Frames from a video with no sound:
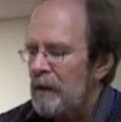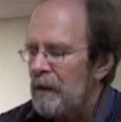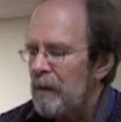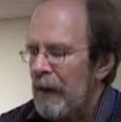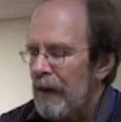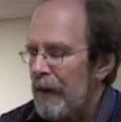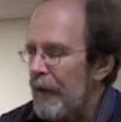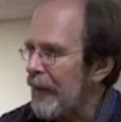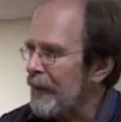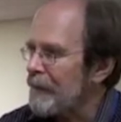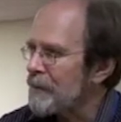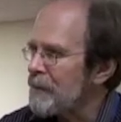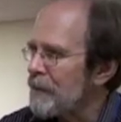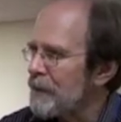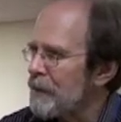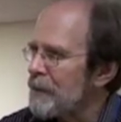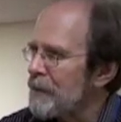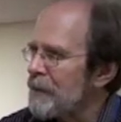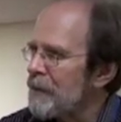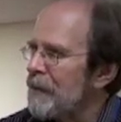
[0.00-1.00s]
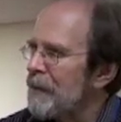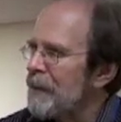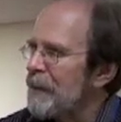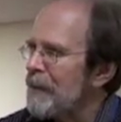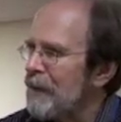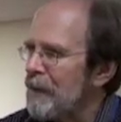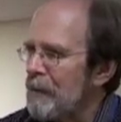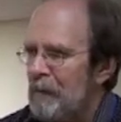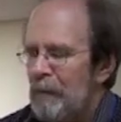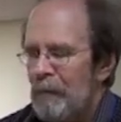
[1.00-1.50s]
By accident.
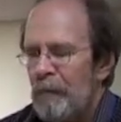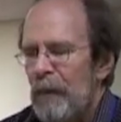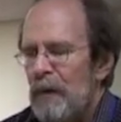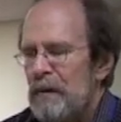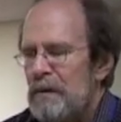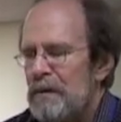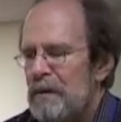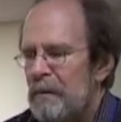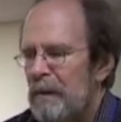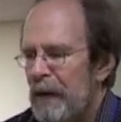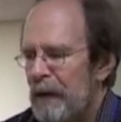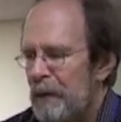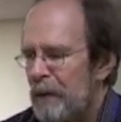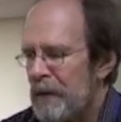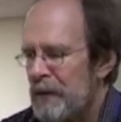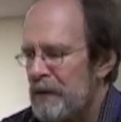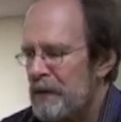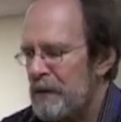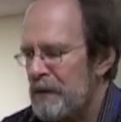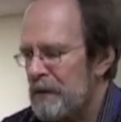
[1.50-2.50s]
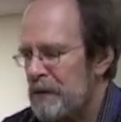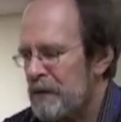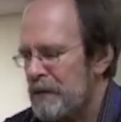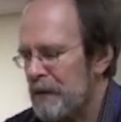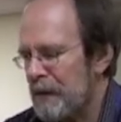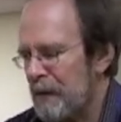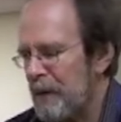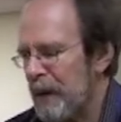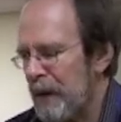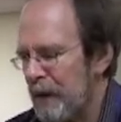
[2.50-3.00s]
Most of my research
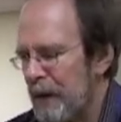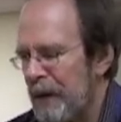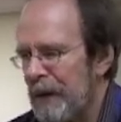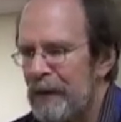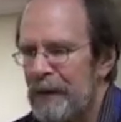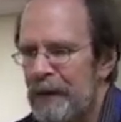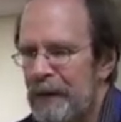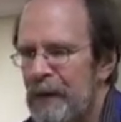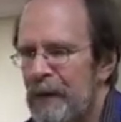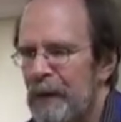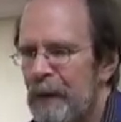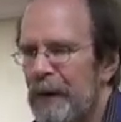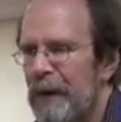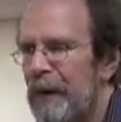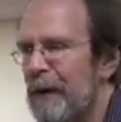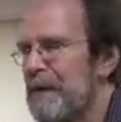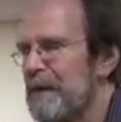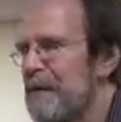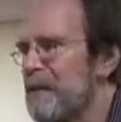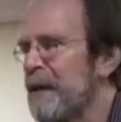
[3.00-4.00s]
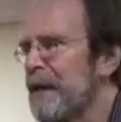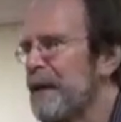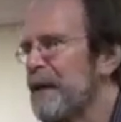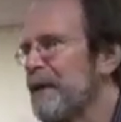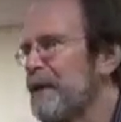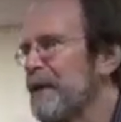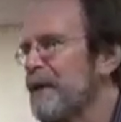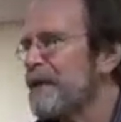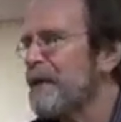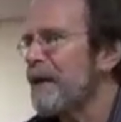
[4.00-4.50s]
during my regular career has been
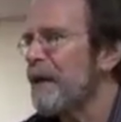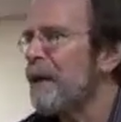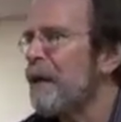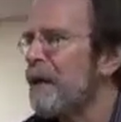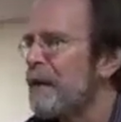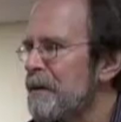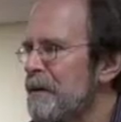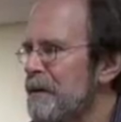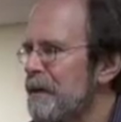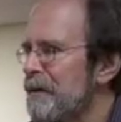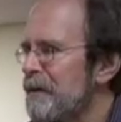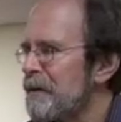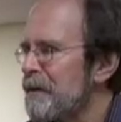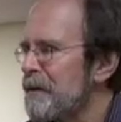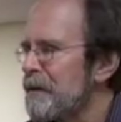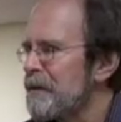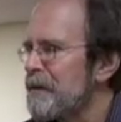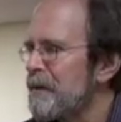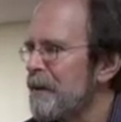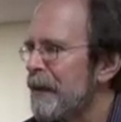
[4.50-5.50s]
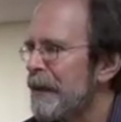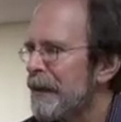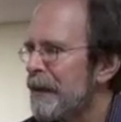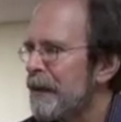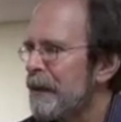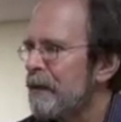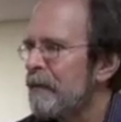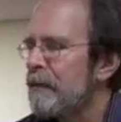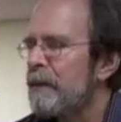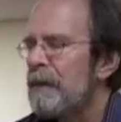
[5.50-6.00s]
in the psychology of
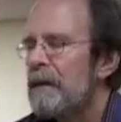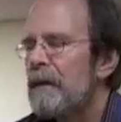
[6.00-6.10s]
decision-making.